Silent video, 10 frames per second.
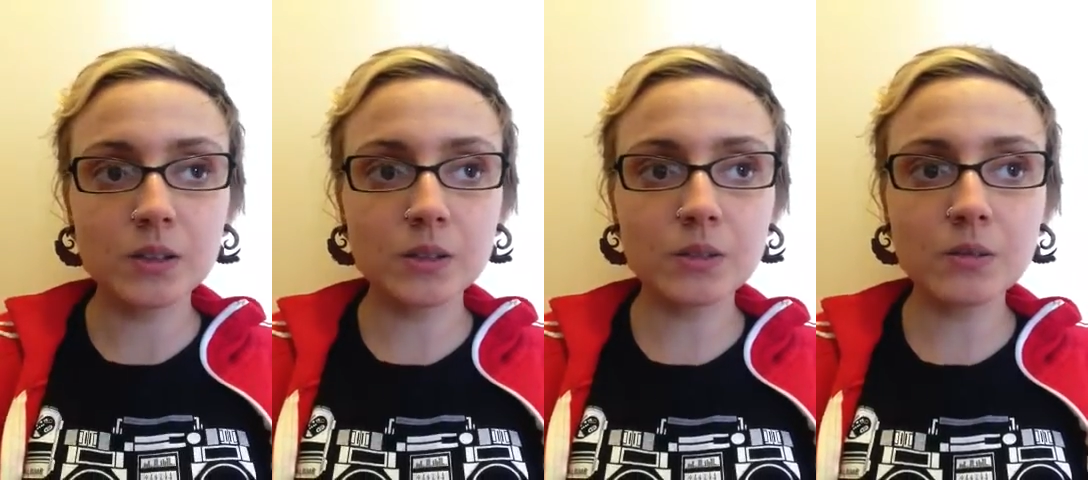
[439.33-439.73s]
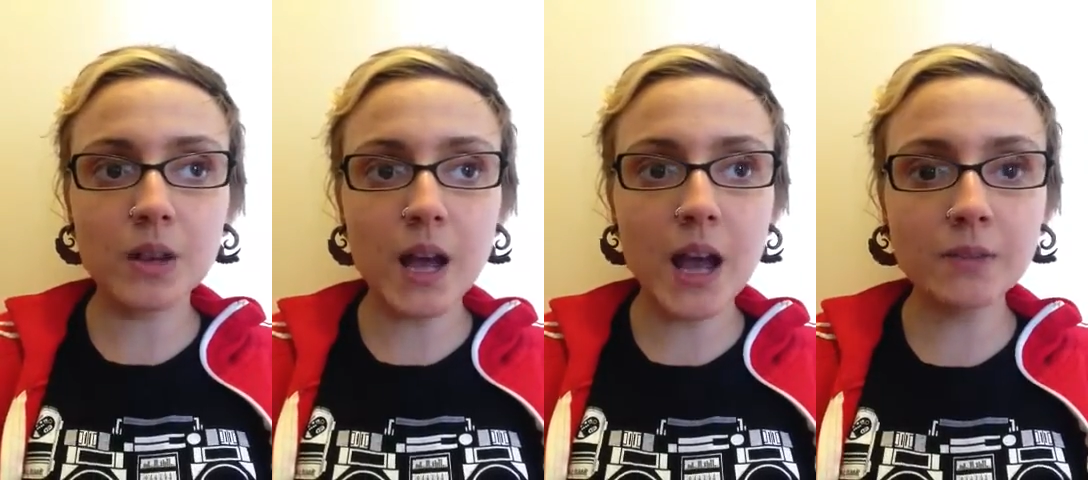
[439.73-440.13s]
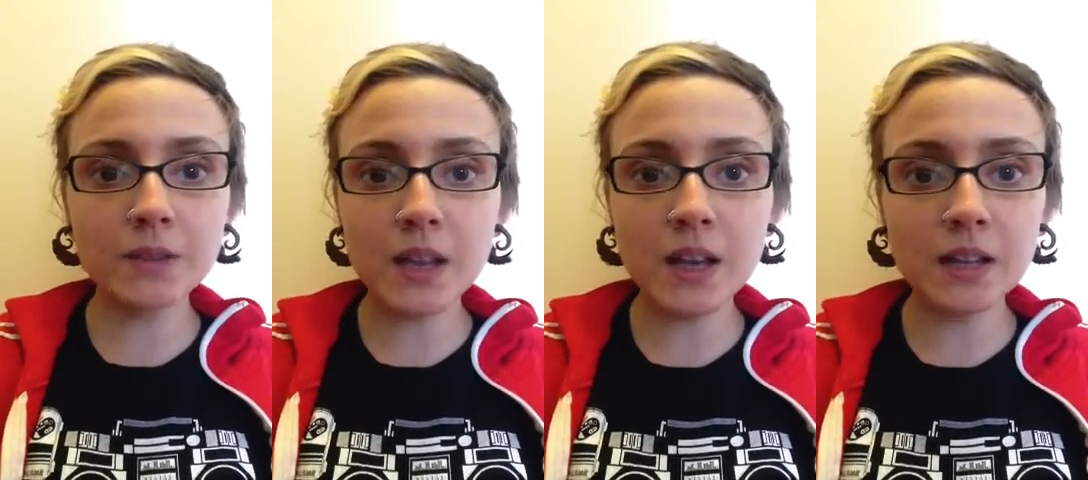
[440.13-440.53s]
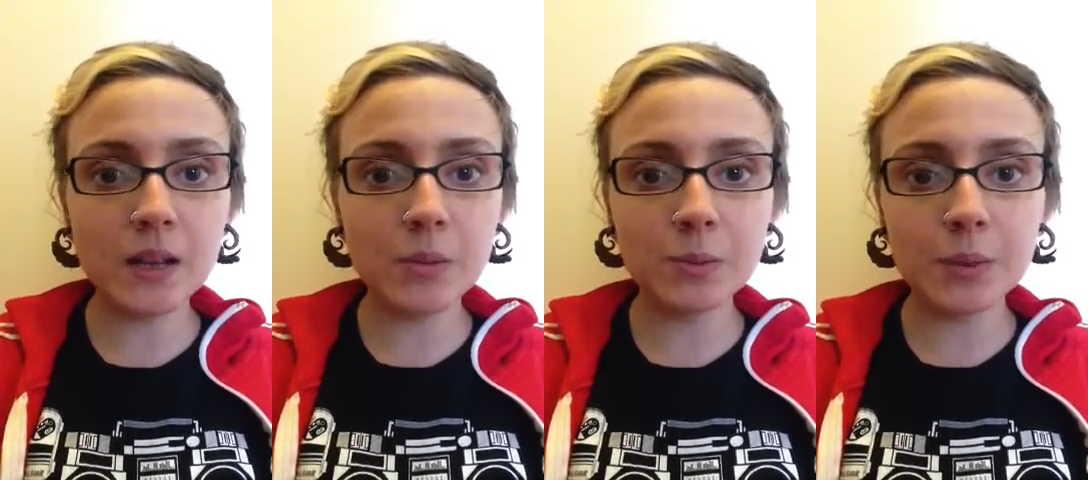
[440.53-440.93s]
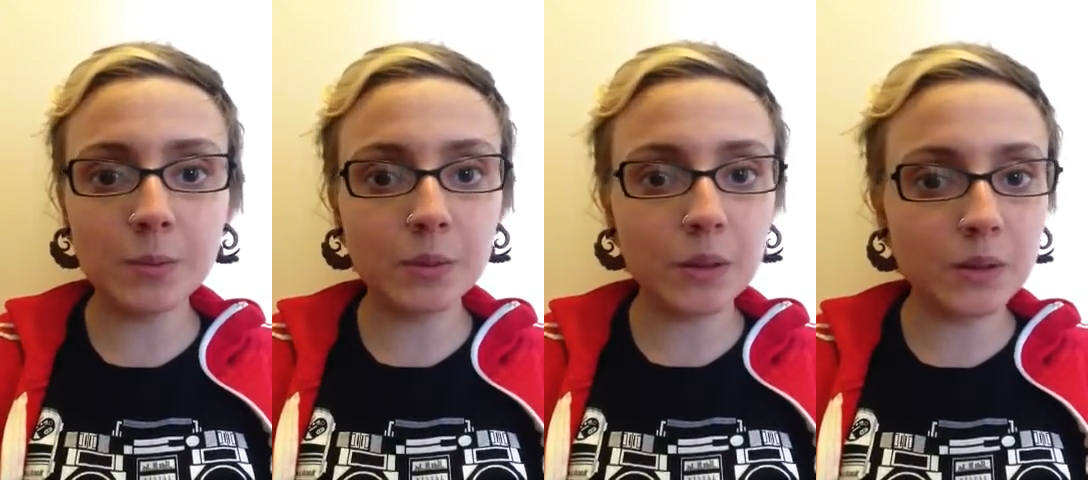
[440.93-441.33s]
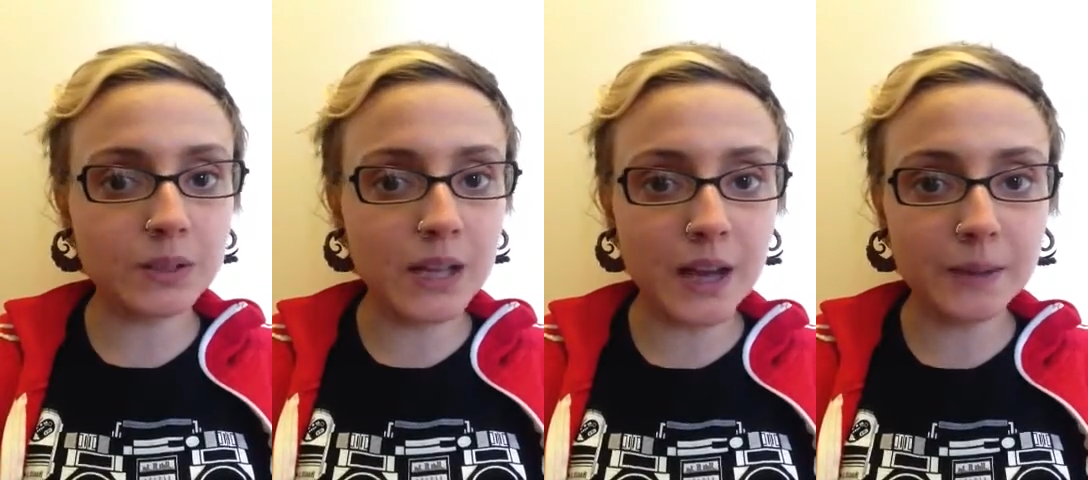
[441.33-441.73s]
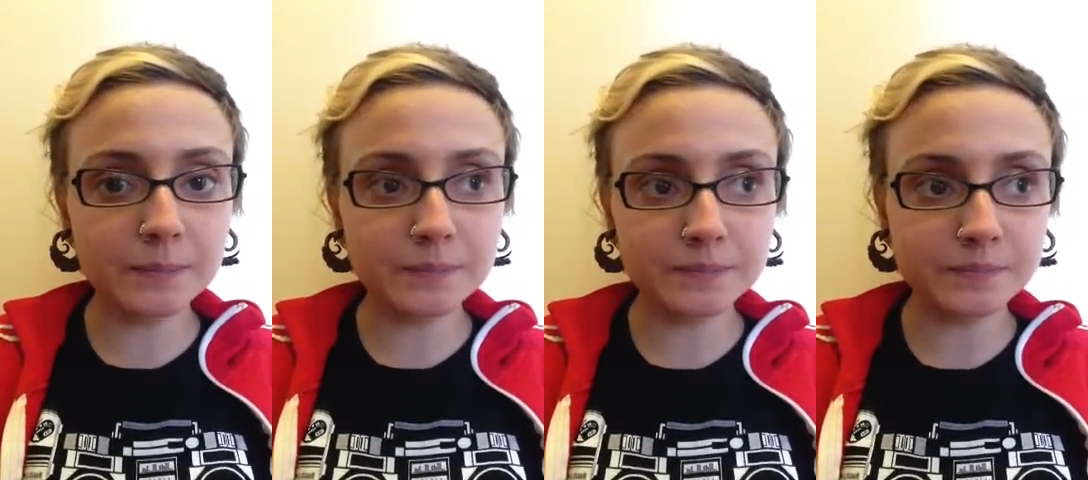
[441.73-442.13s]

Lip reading: You don't have to hang out with people all the time.